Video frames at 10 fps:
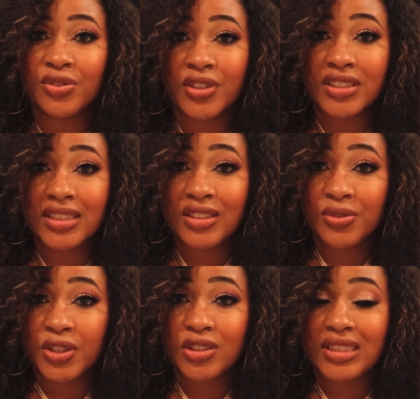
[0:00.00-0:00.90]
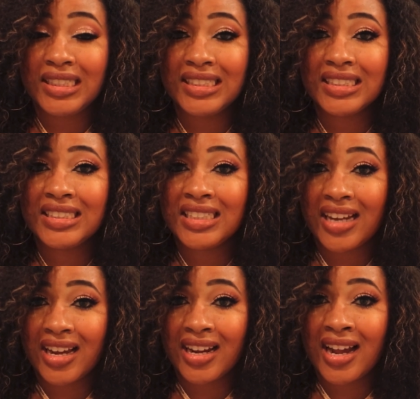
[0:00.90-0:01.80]
first things first, you need to
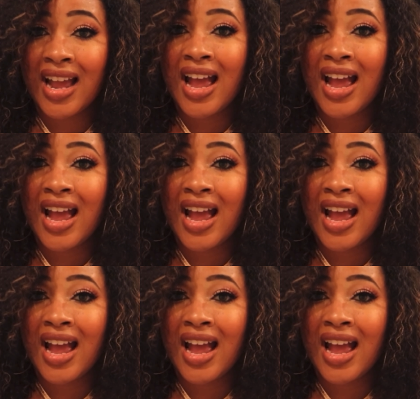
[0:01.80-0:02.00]
check